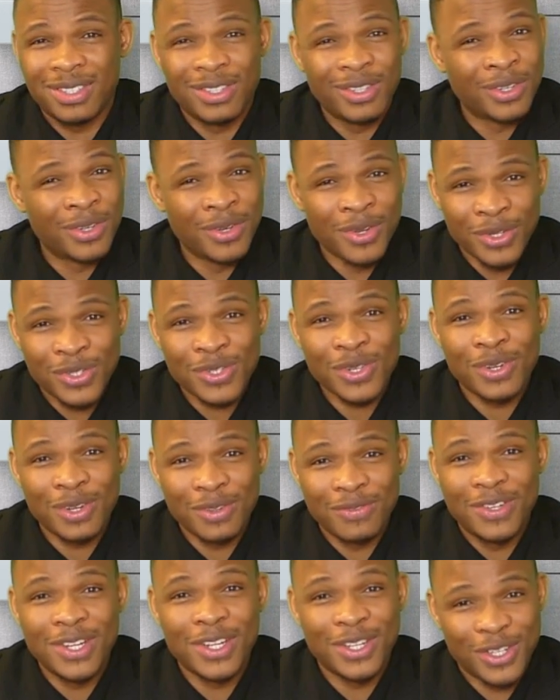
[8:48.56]
Not all
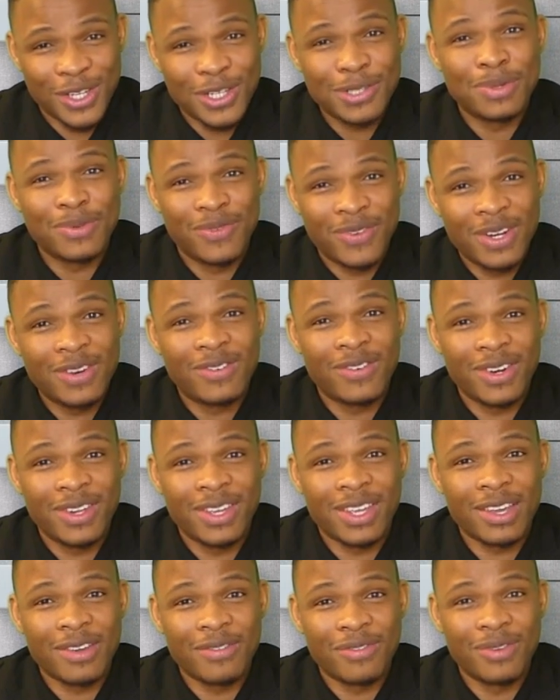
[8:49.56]
of them. Just be very, very
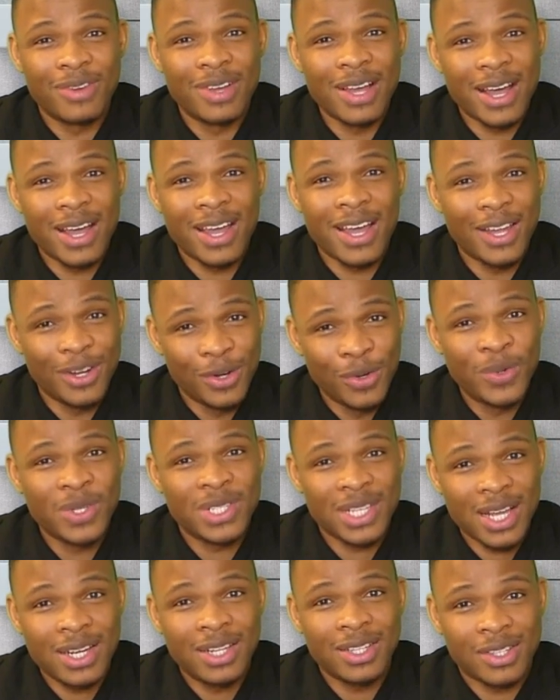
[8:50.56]
careful, guy. I know what
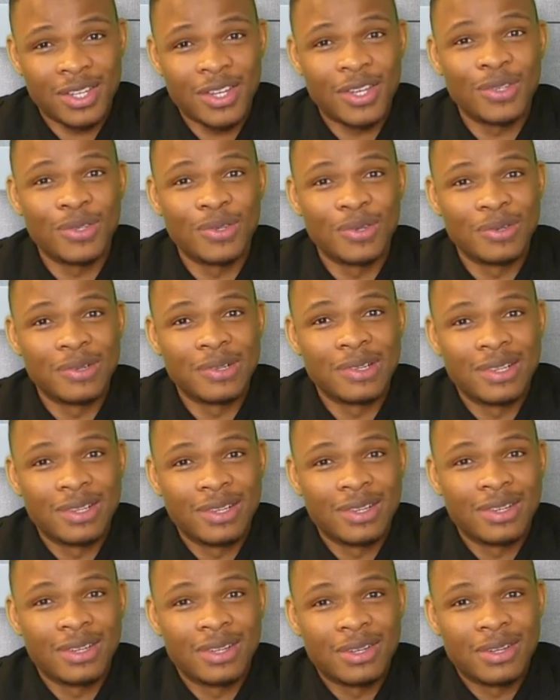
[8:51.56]
I tell you.
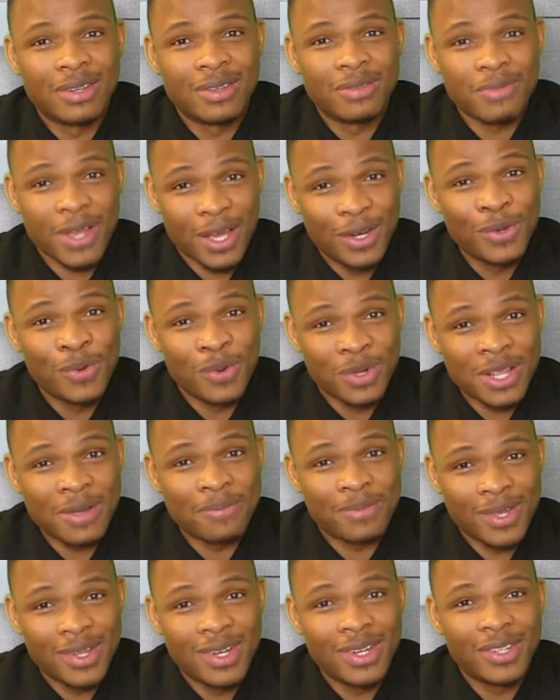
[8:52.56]
I know what
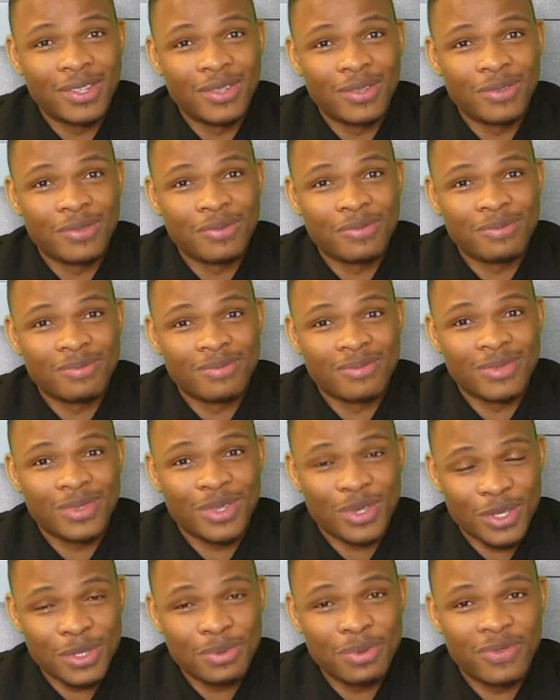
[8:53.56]
I'm telling you.
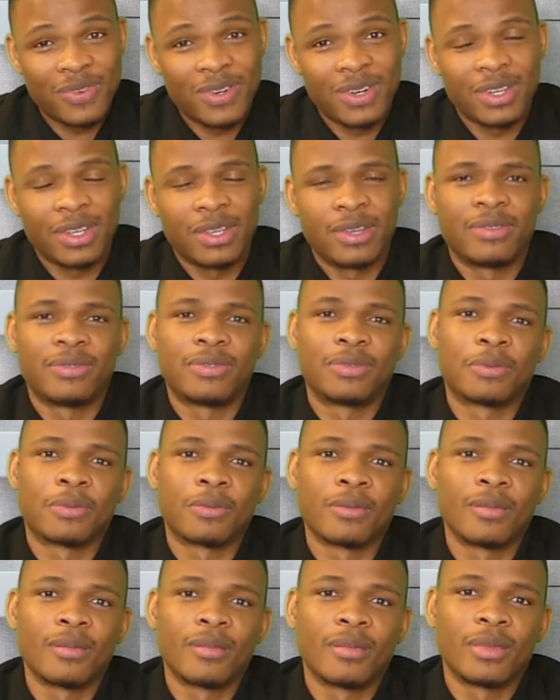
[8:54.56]
Just be very careful.
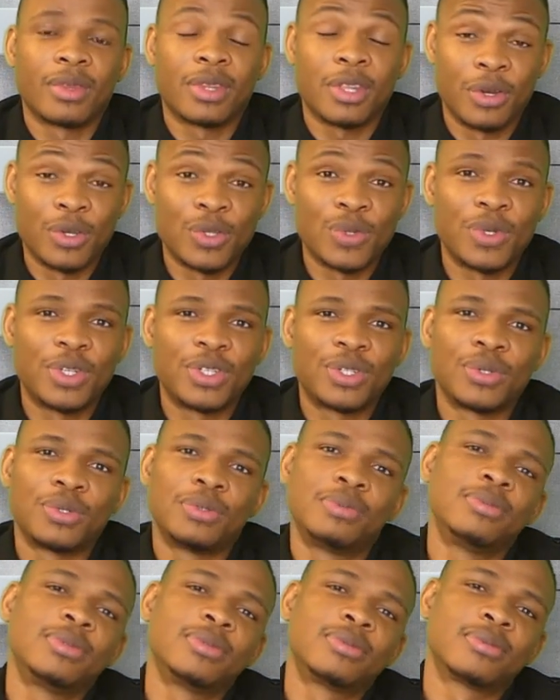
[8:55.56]
That was what he
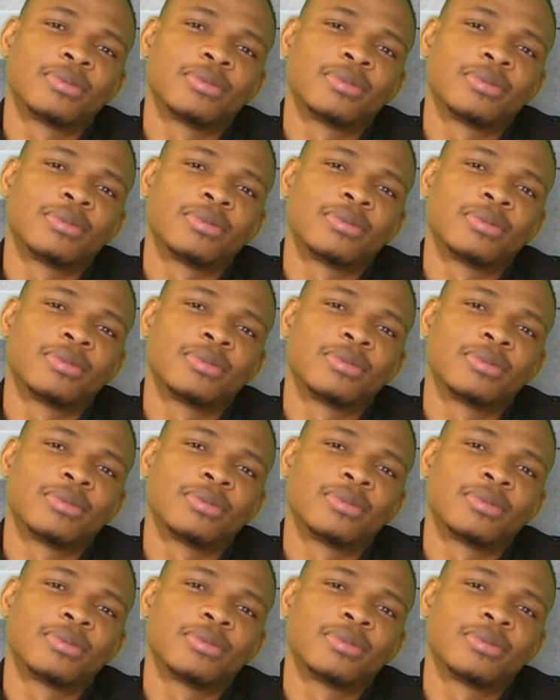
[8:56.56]
told me.